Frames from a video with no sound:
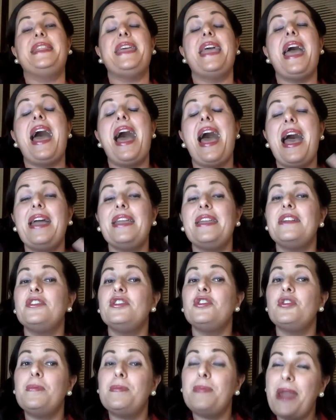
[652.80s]
higher
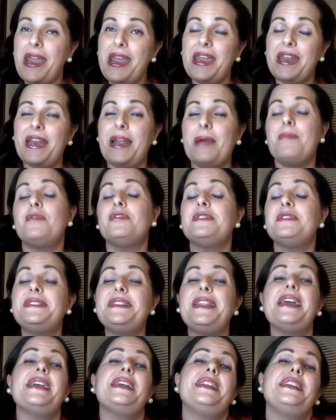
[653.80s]
your beta, most
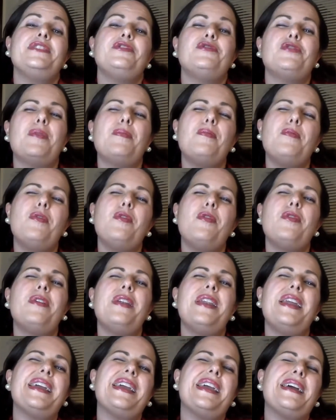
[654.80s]
likely you are more
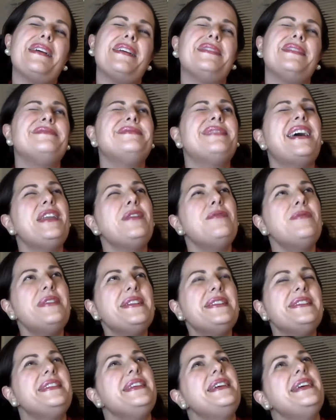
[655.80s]
like I don't want
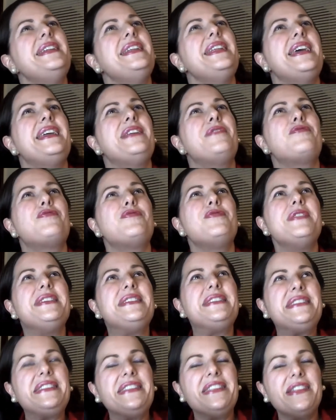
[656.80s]
to say like
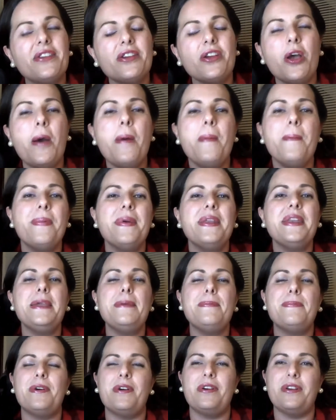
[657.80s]
riskier company,
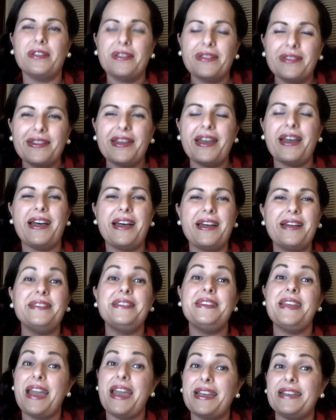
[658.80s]
but
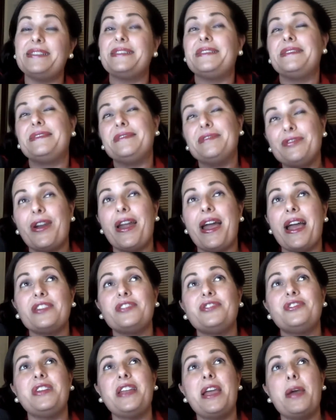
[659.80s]
yes, you're
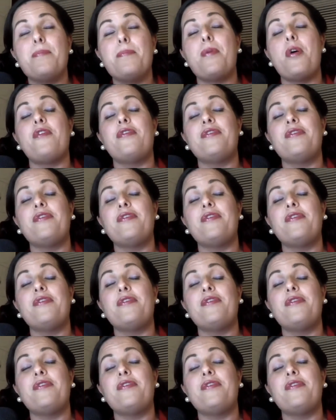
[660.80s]
actually above